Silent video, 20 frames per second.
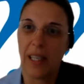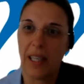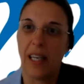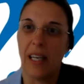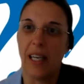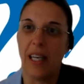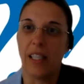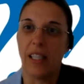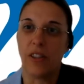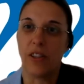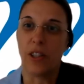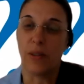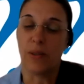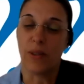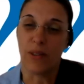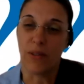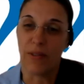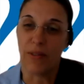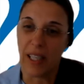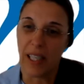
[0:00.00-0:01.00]
and she
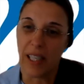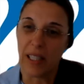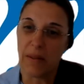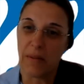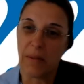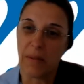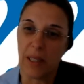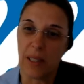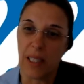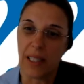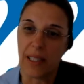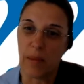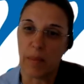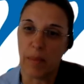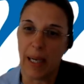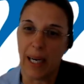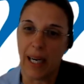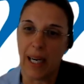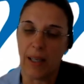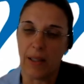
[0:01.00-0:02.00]
was very worried
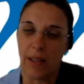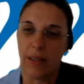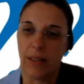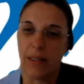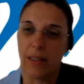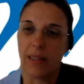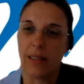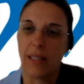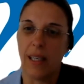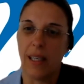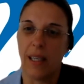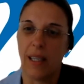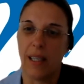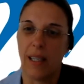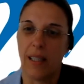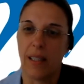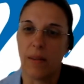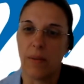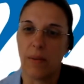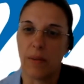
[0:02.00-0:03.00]
about
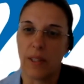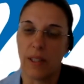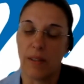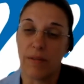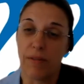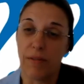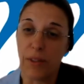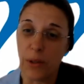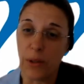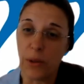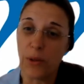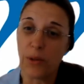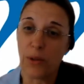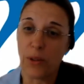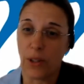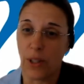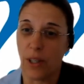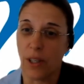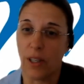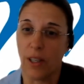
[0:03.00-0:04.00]
the
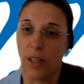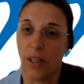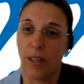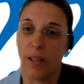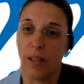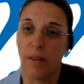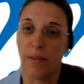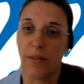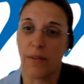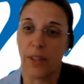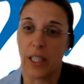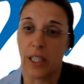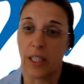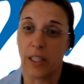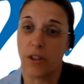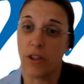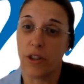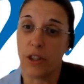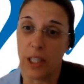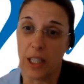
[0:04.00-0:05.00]
future of
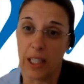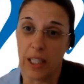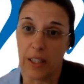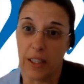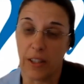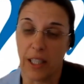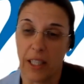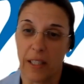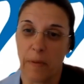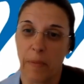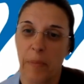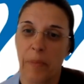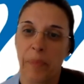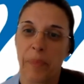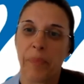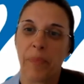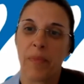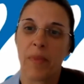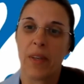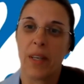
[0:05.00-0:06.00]
their children.
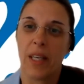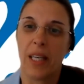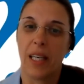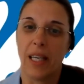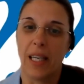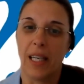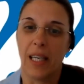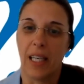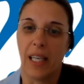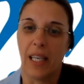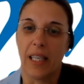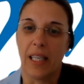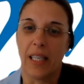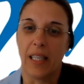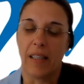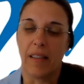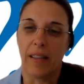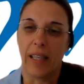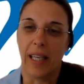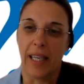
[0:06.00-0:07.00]

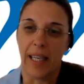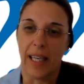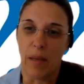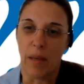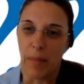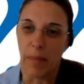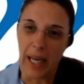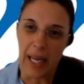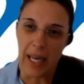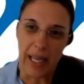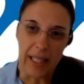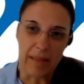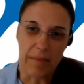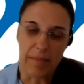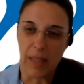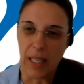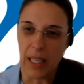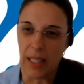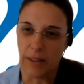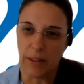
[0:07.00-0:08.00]
And then I met
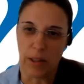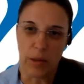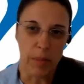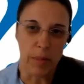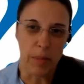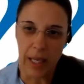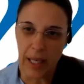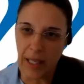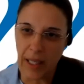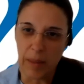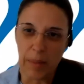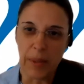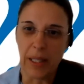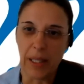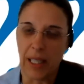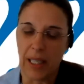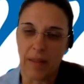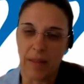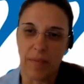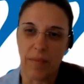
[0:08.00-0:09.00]
other mom
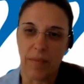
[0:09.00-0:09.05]
that